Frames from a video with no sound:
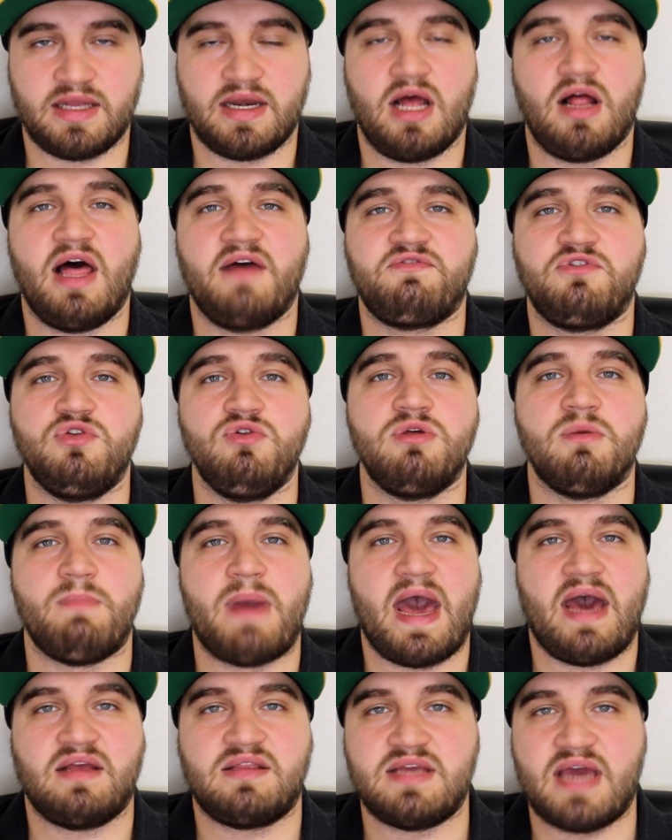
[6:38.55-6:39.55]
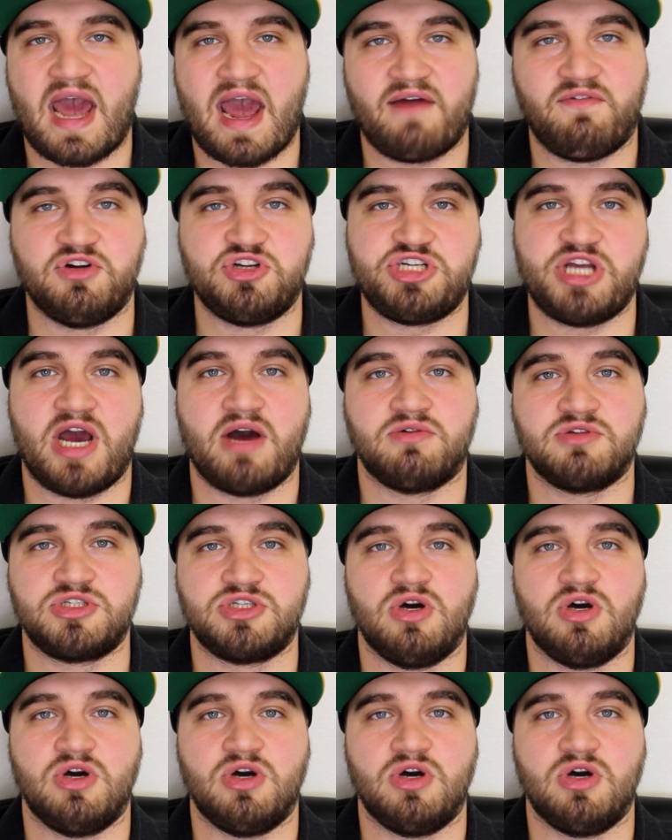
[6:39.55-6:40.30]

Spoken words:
And I'll have to do the math to average out.